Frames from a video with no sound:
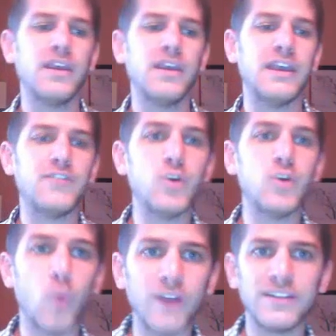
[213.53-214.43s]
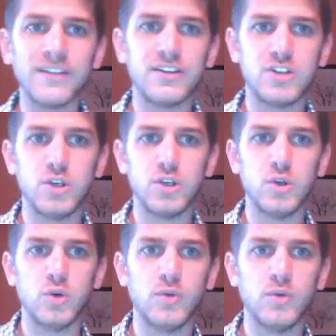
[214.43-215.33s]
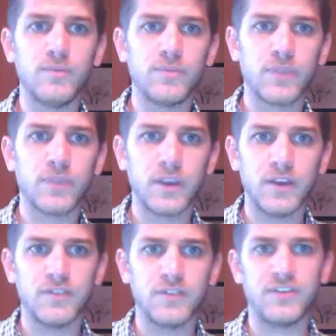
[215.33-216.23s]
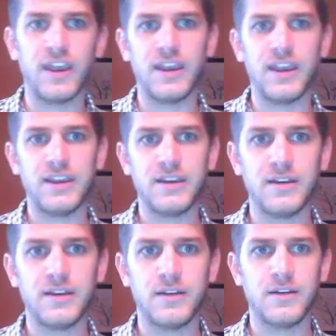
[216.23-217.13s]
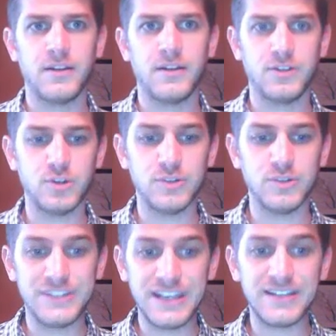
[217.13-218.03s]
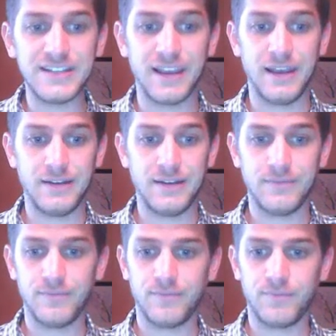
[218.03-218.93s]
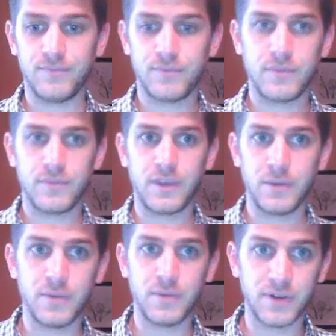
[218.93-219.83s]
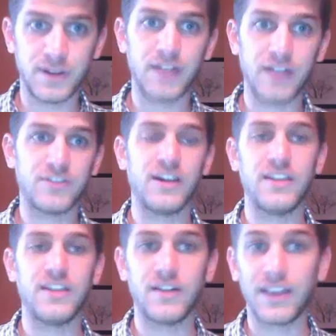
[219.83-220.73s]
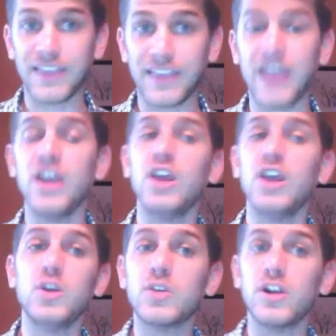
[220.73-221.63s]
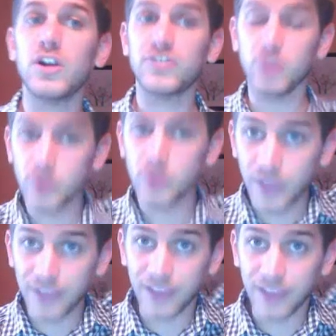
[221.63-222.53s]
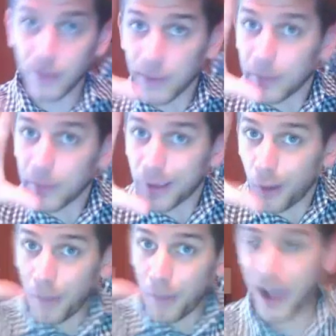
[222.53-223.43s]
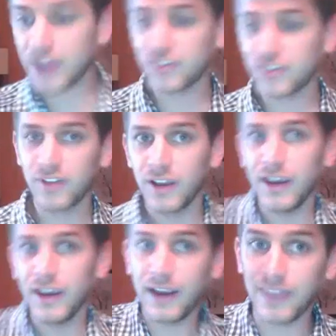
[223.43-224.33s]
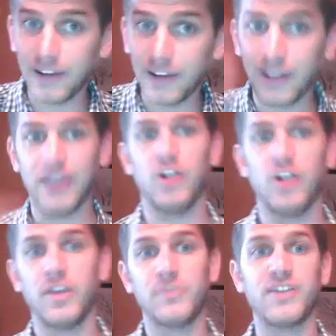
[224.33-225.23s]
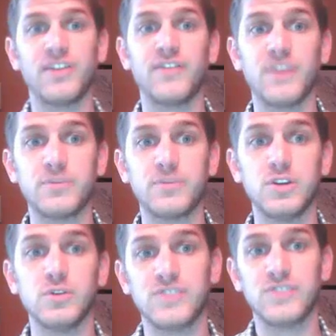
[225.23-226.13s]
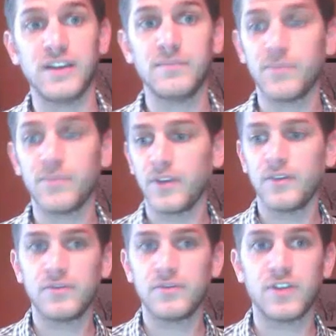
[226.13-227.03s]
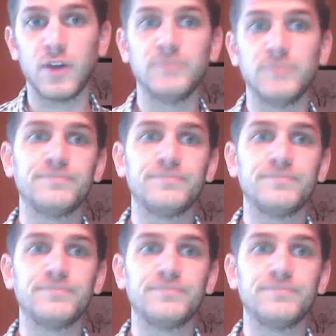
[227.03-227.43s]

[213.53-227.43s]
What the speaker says: If you wanted to, say, do D10, I'm going to put a $sign in there like that. You can also do that. That'll make a big old box, and that'll add all them stuffs up too, see? So